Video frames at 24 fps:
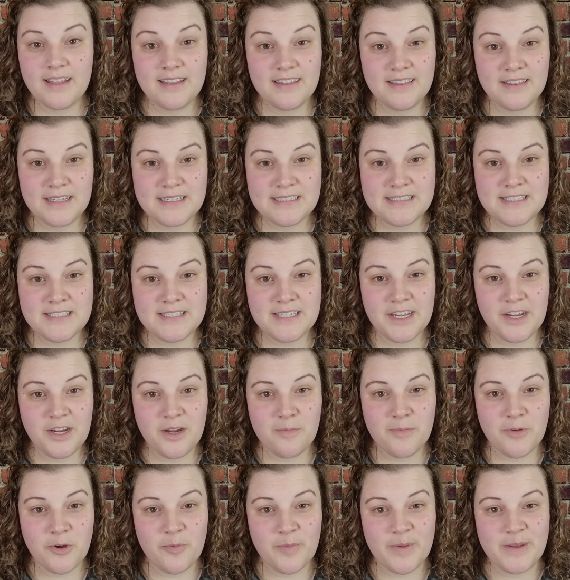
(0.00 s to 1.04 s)
Let's take a
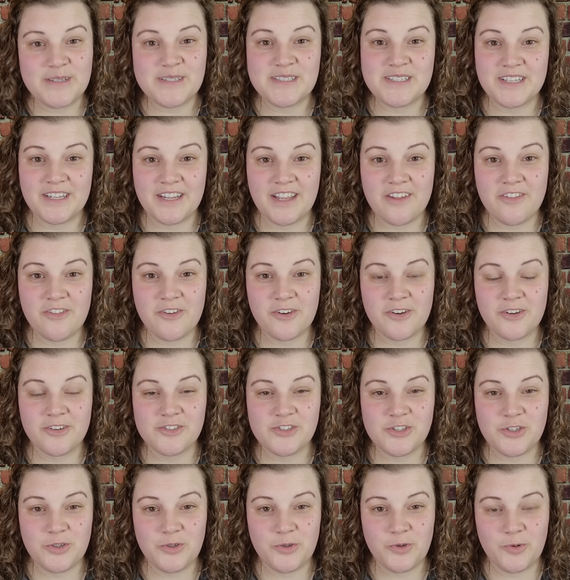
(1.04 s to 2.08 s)
moment together
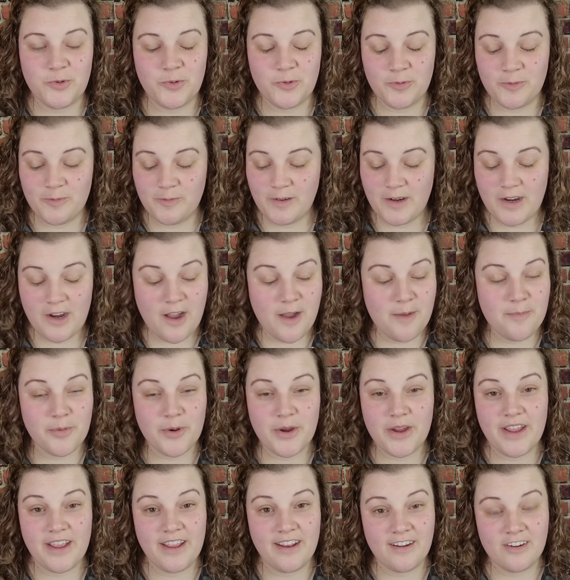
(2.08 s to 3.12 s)
to
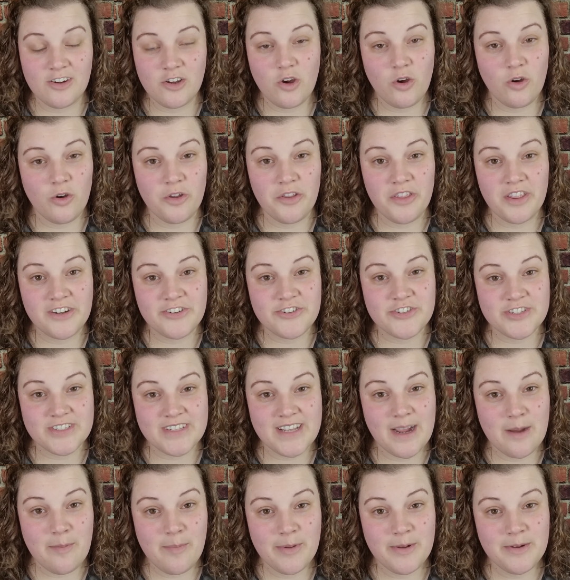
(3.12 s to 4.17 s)
comprehend all that just
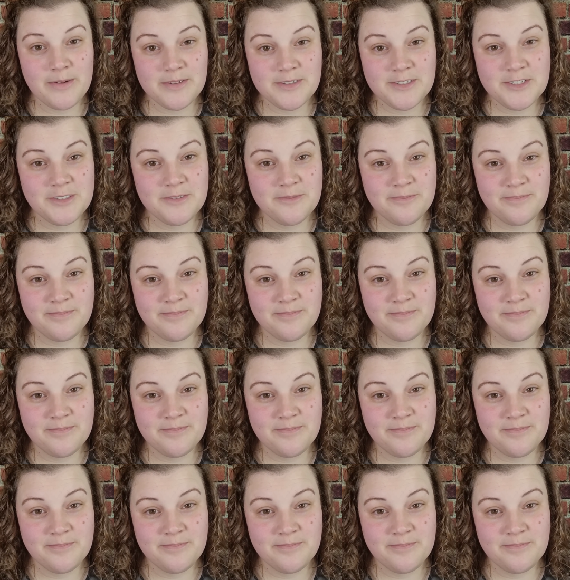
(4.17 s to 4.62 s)
happened.